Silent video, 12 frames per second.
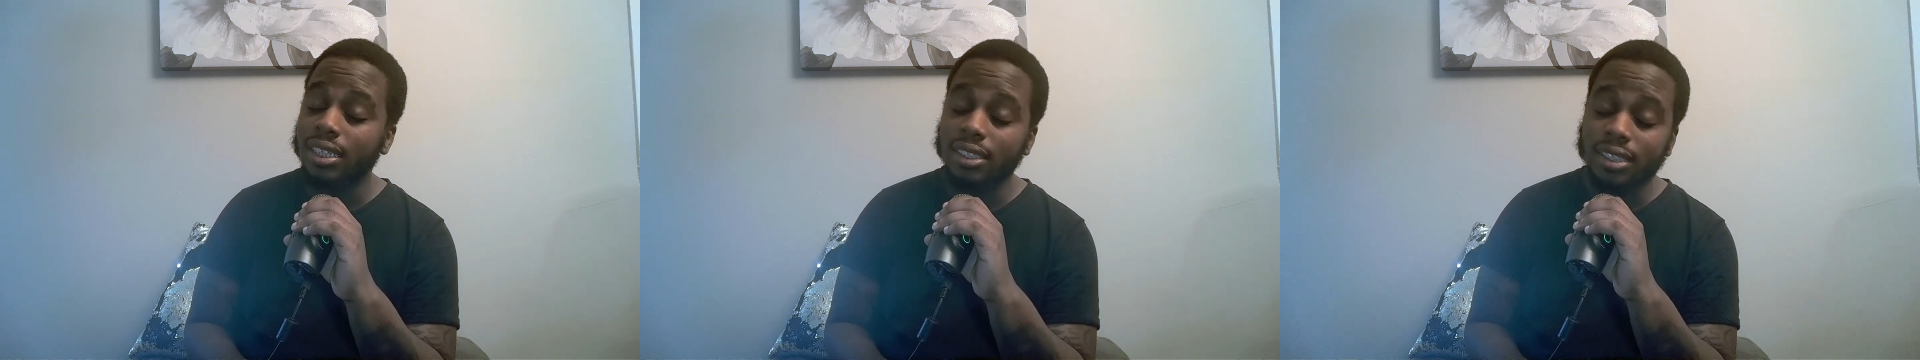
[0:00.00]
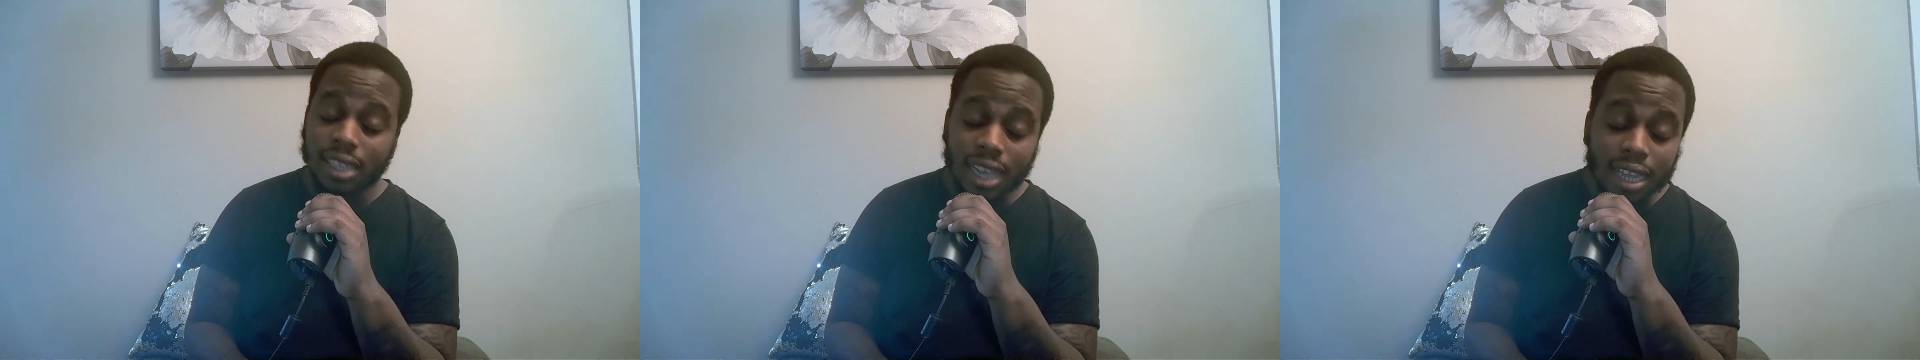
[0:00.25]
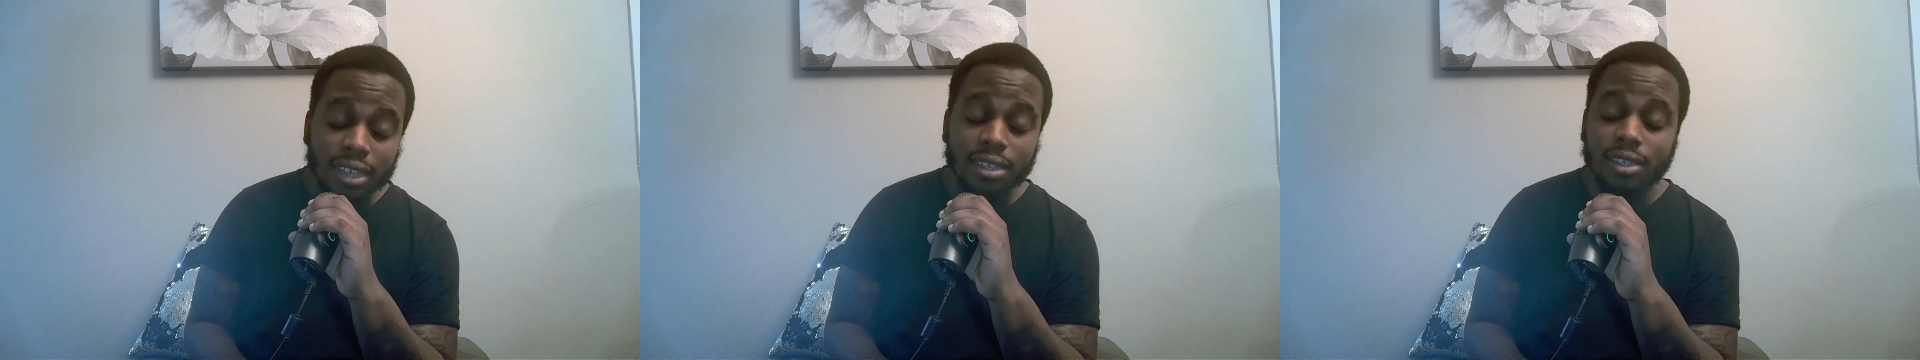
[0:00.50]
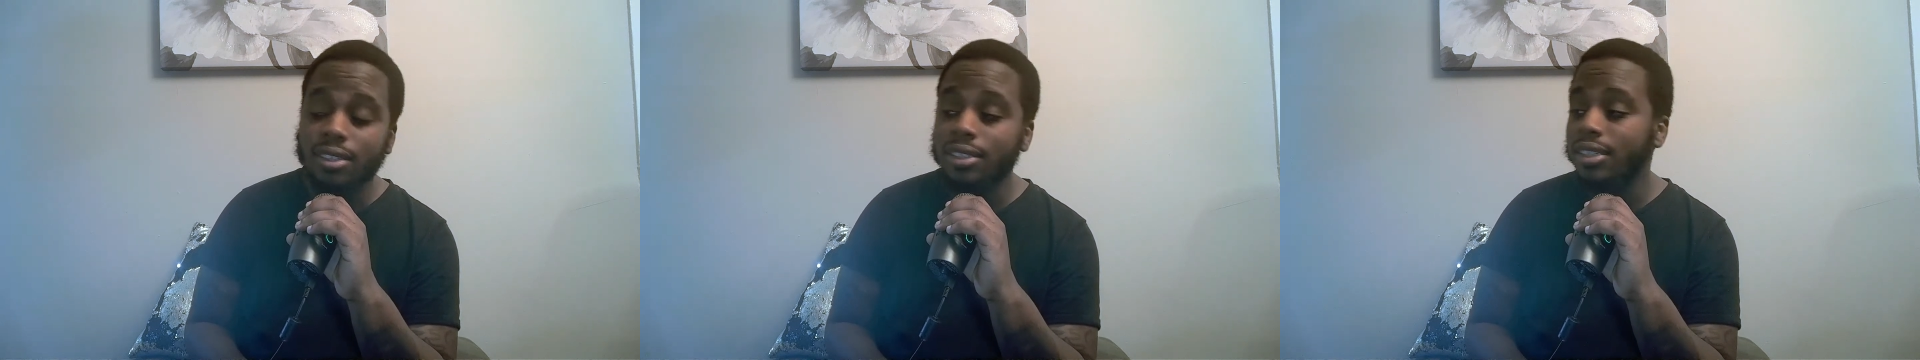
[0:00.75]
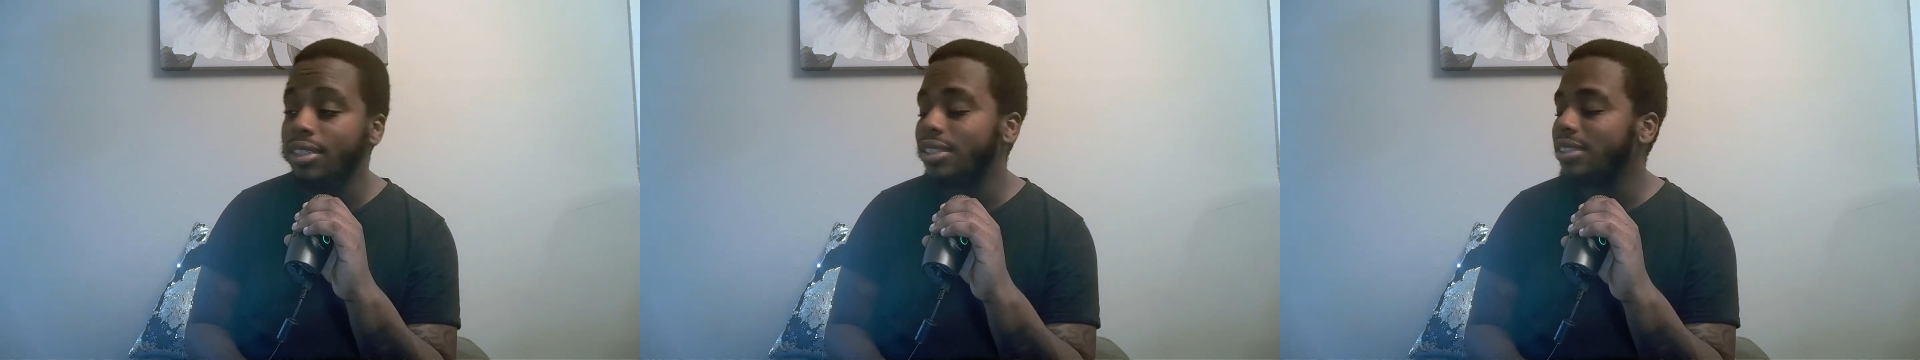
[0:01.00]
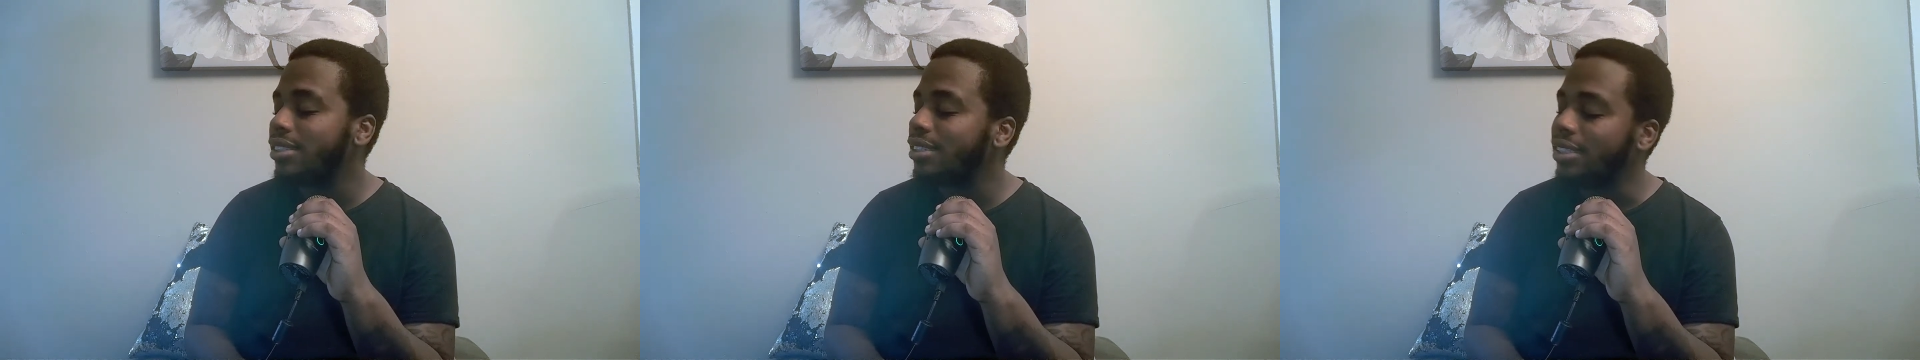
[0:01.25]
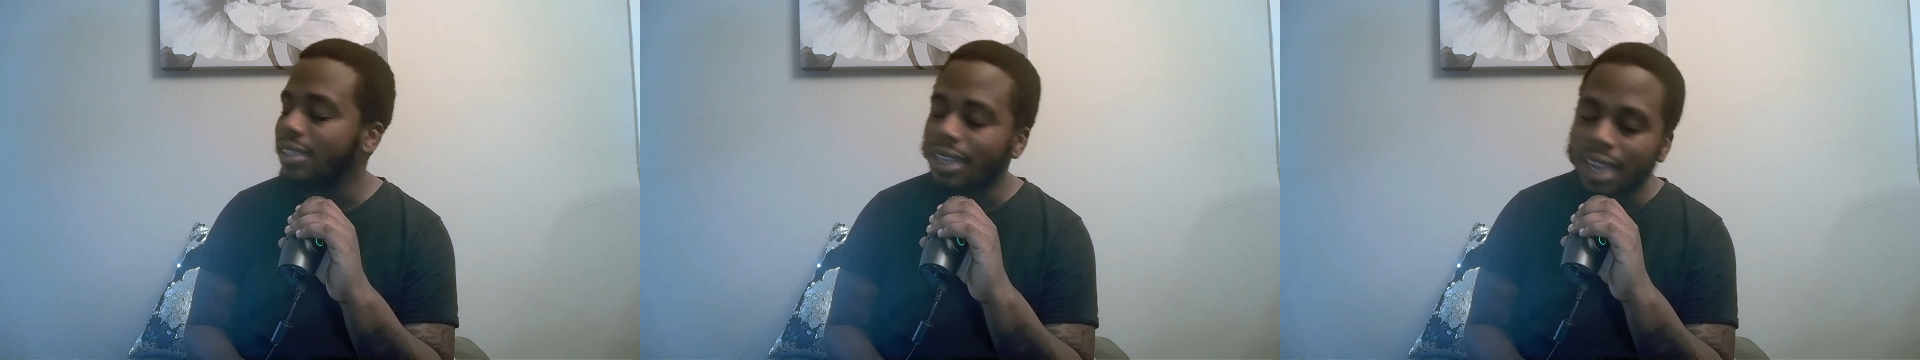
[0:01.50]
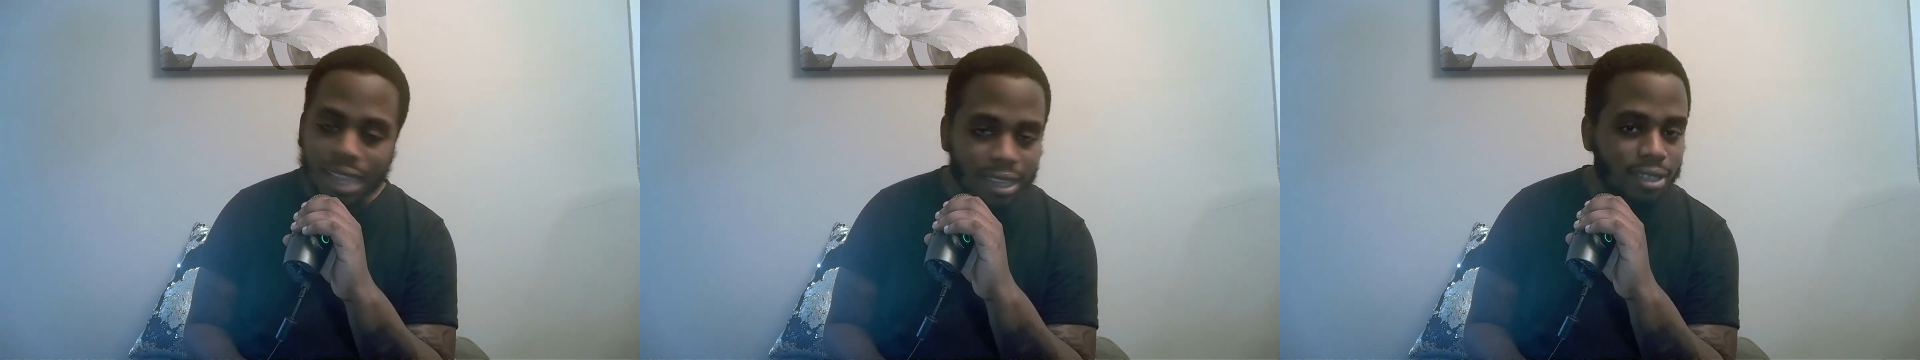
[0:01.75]
it's not good and it's
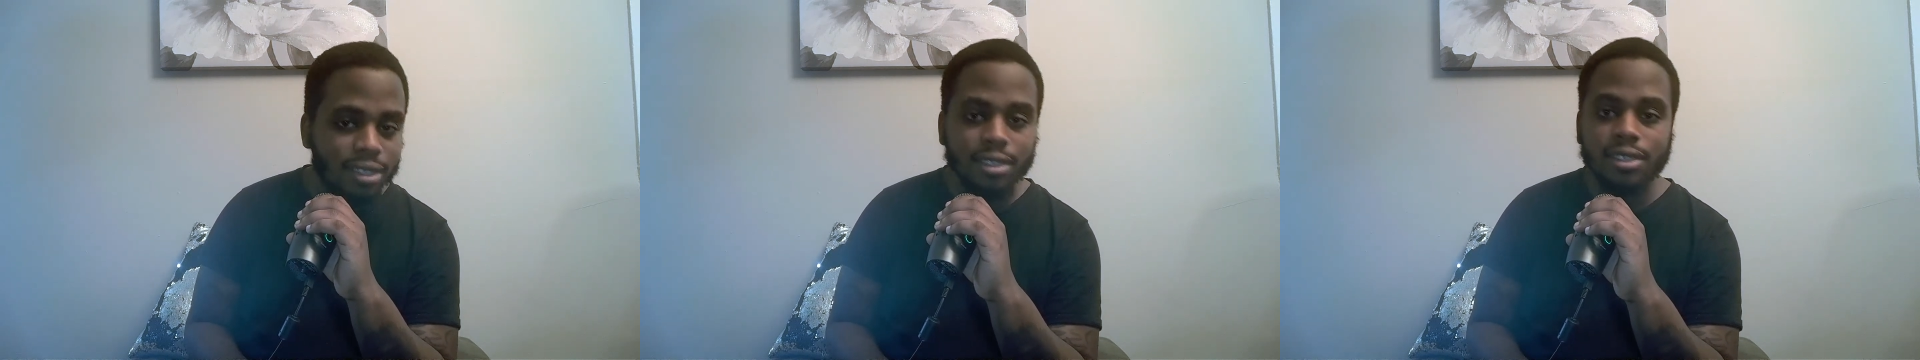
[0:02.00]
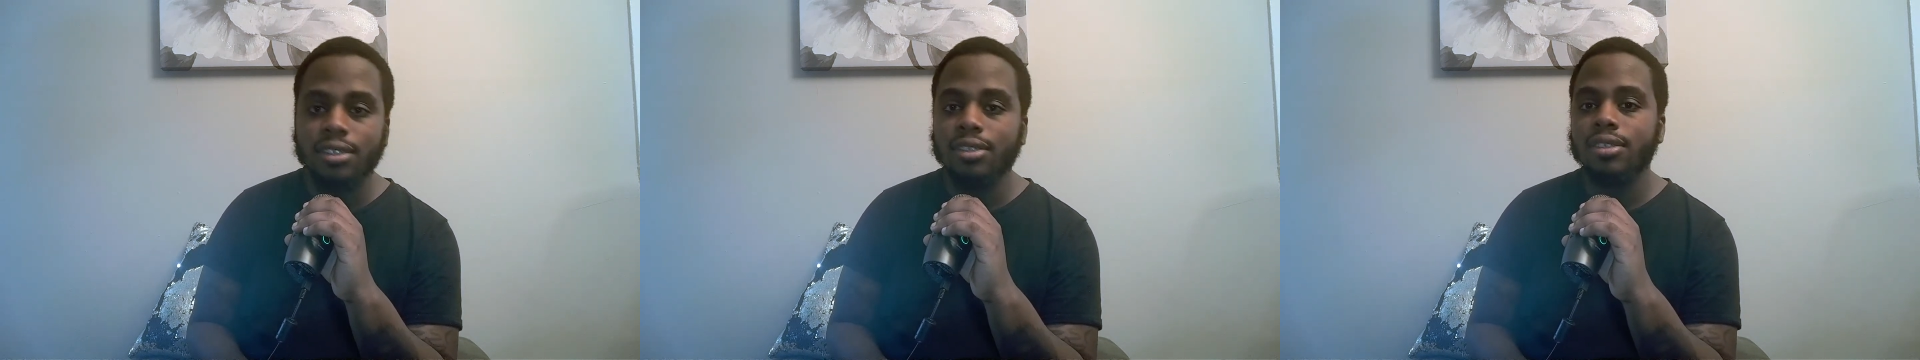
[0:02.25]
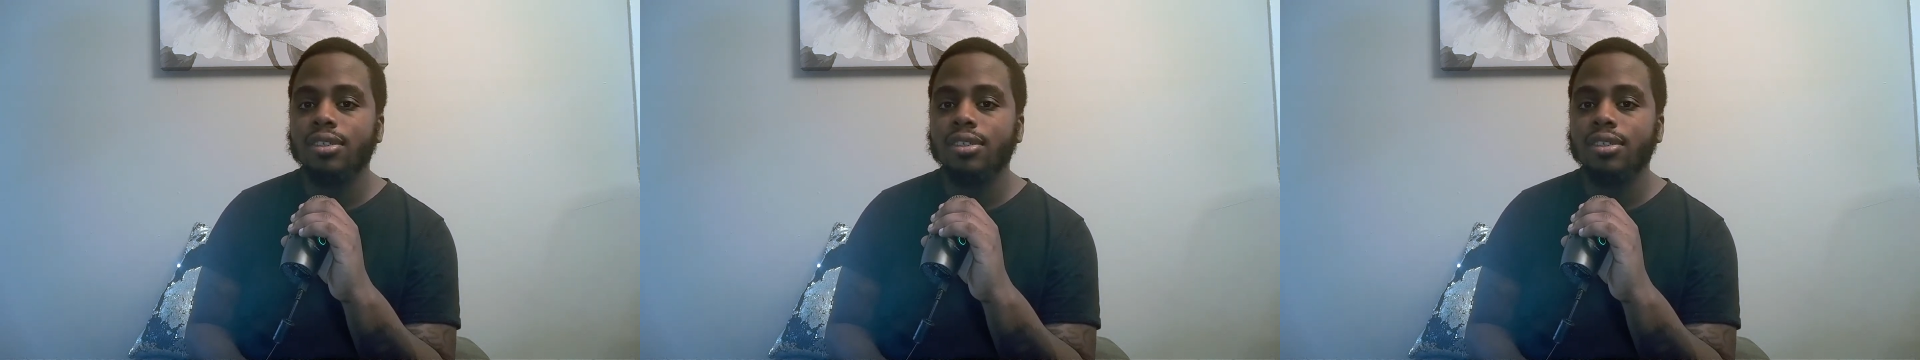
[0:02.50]
not good.